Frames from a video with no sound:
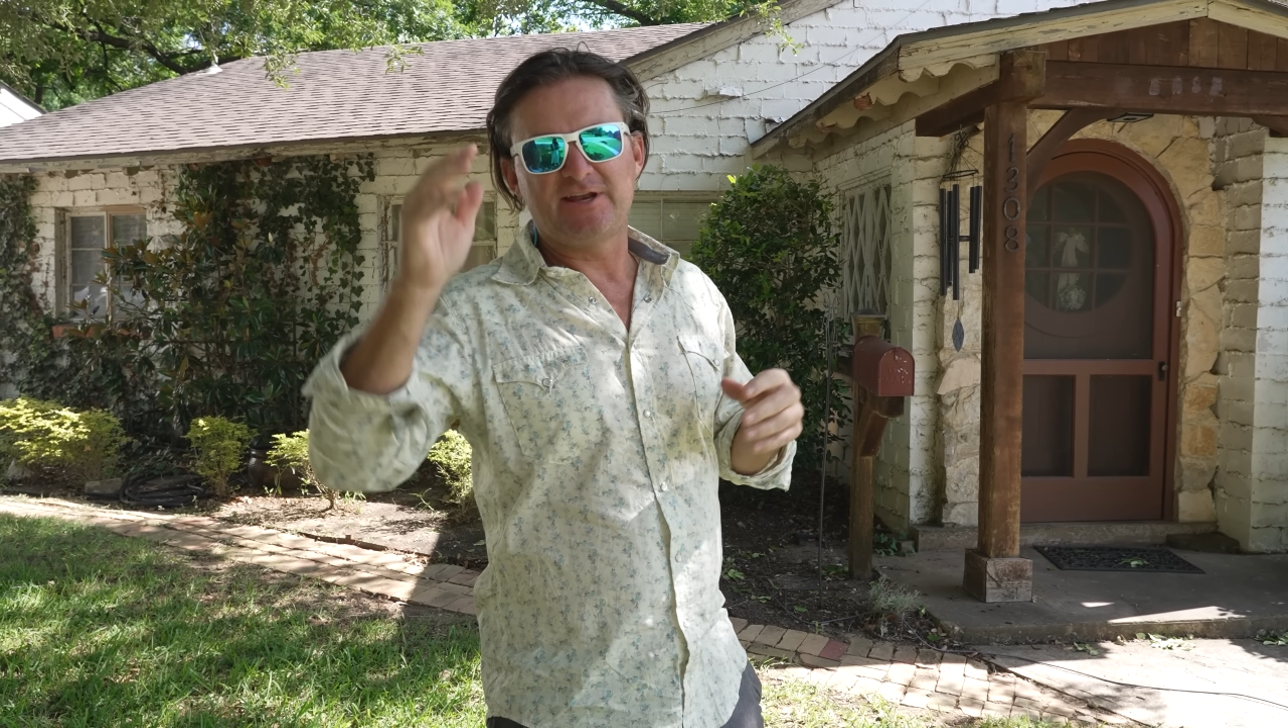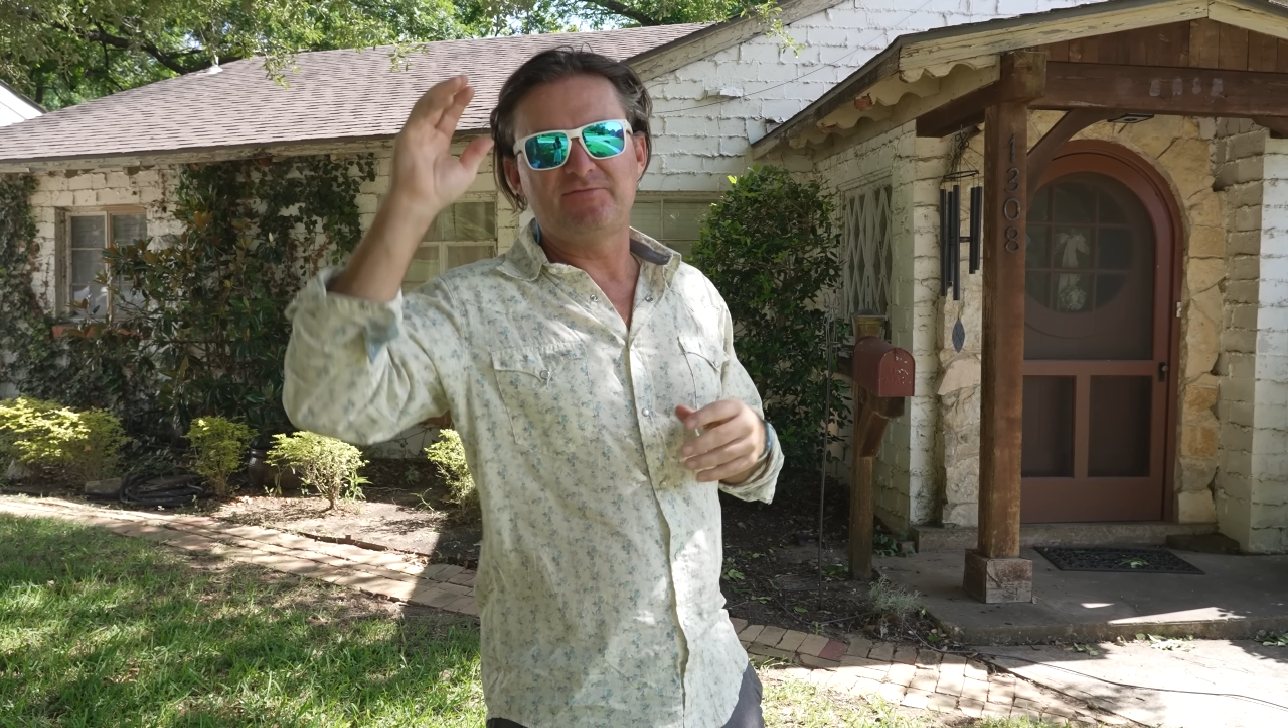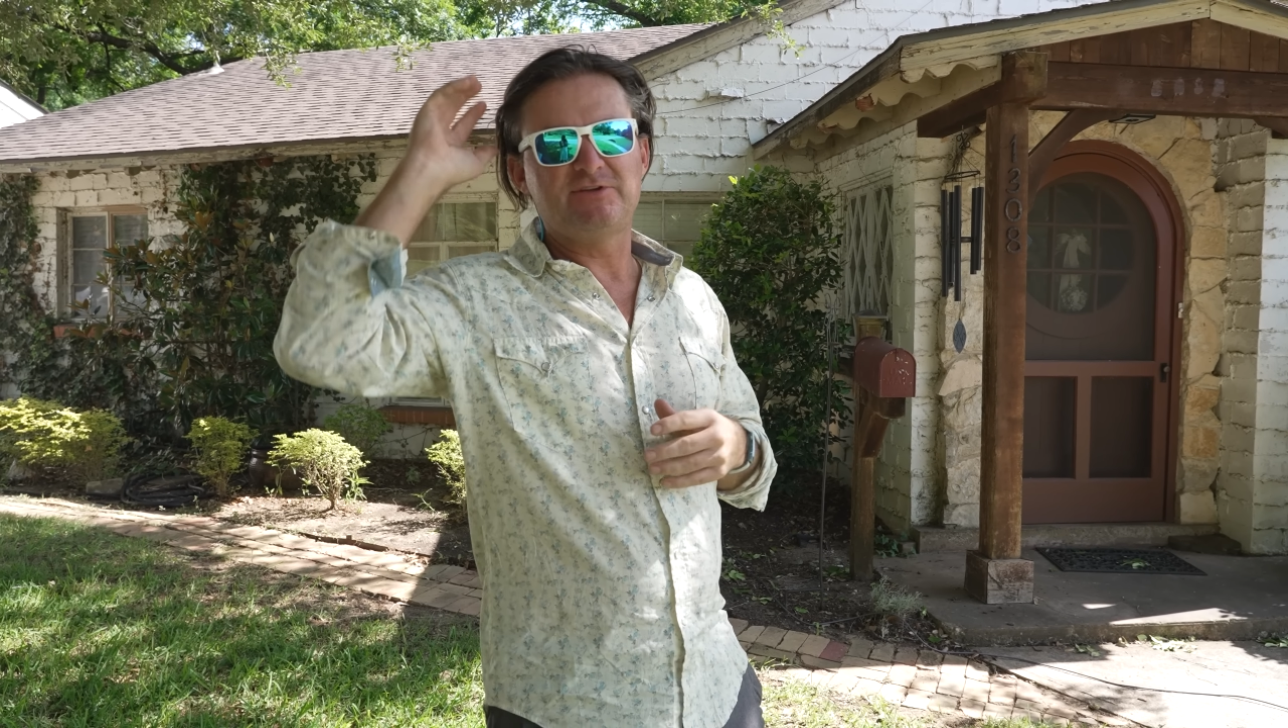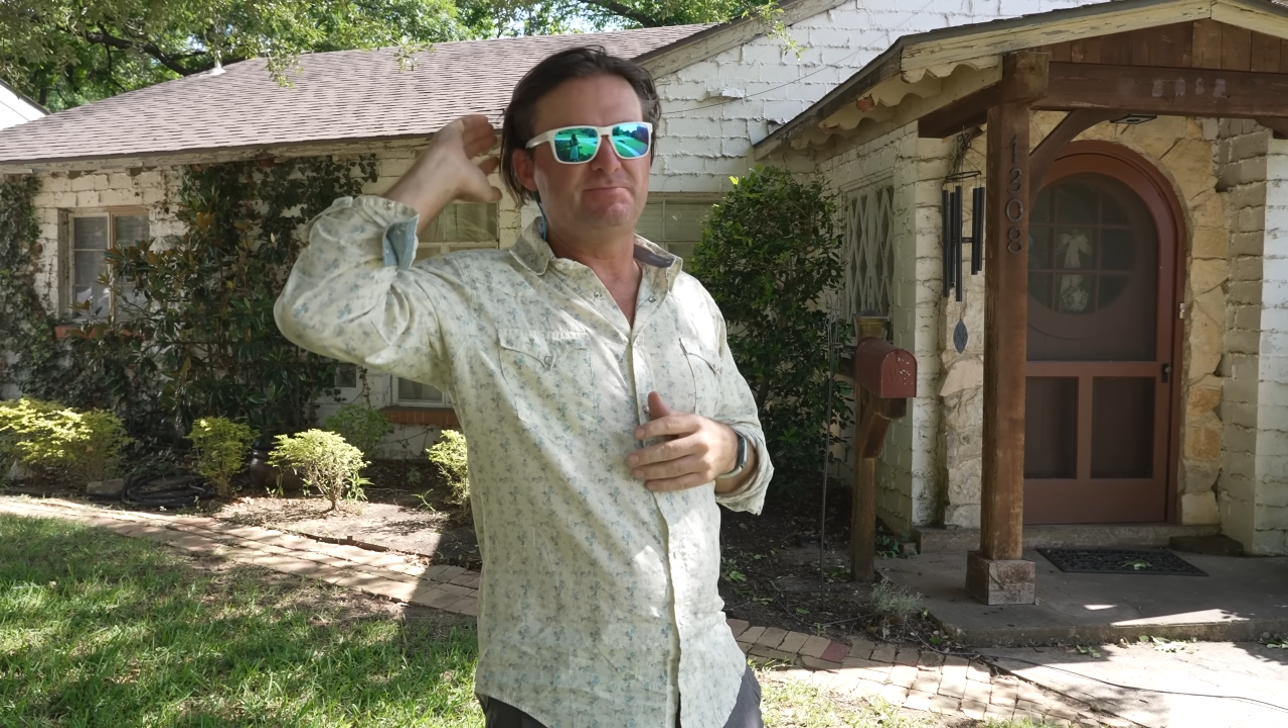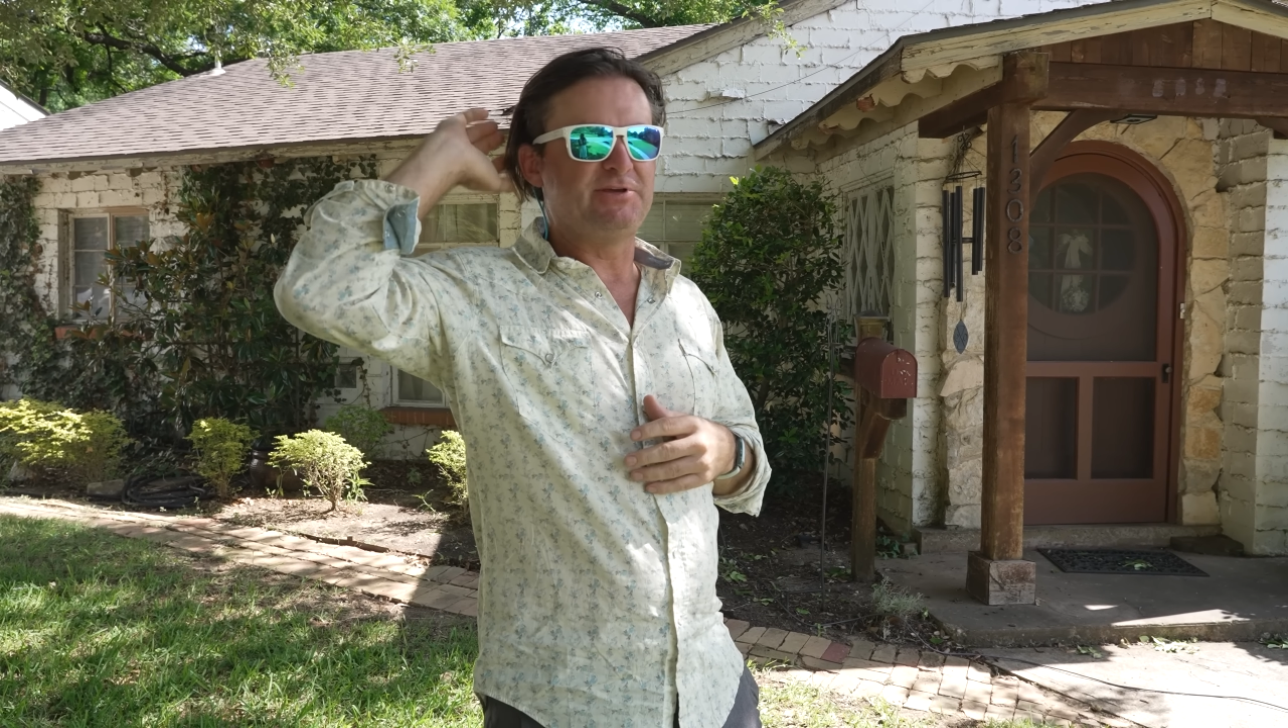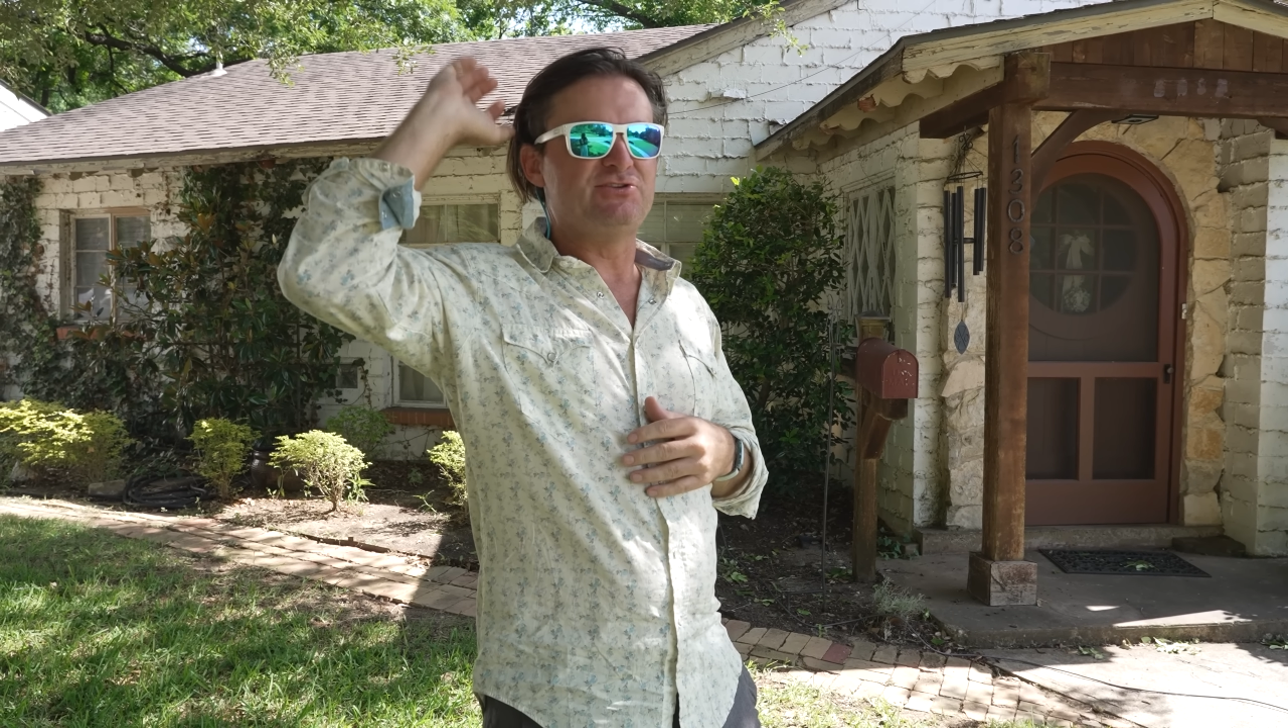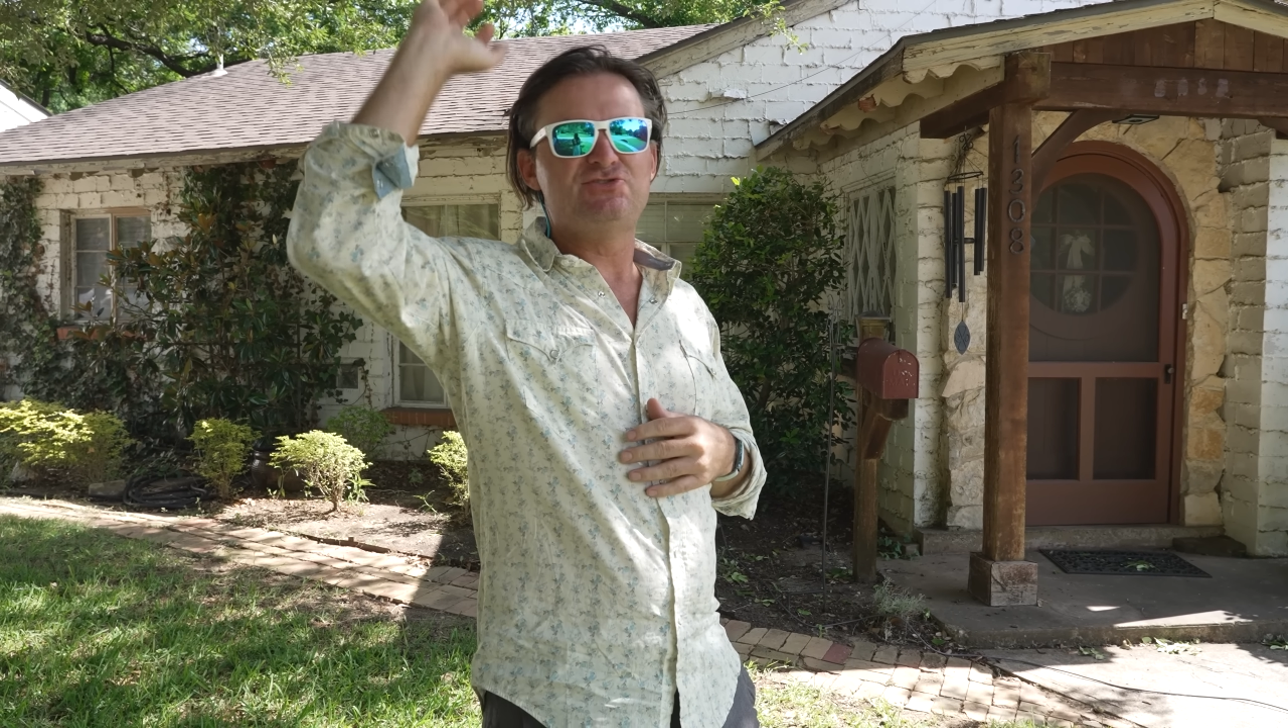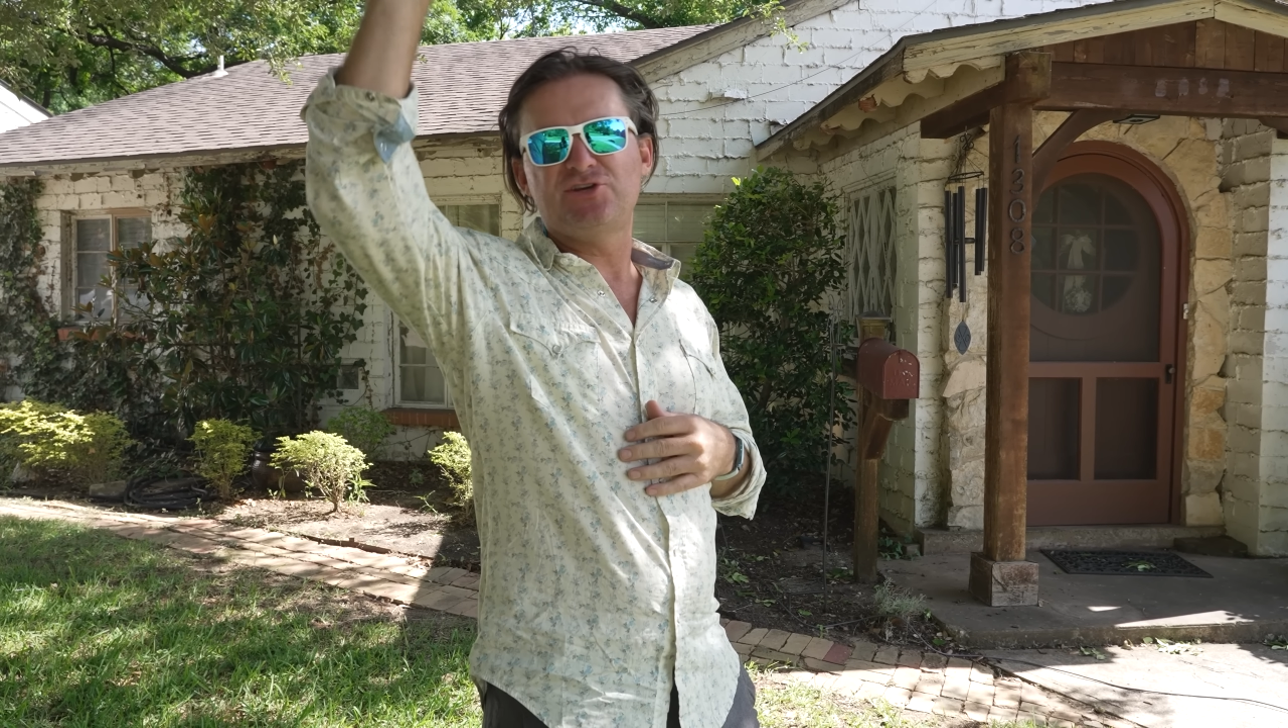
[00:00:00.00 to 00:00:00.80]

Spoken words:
have either been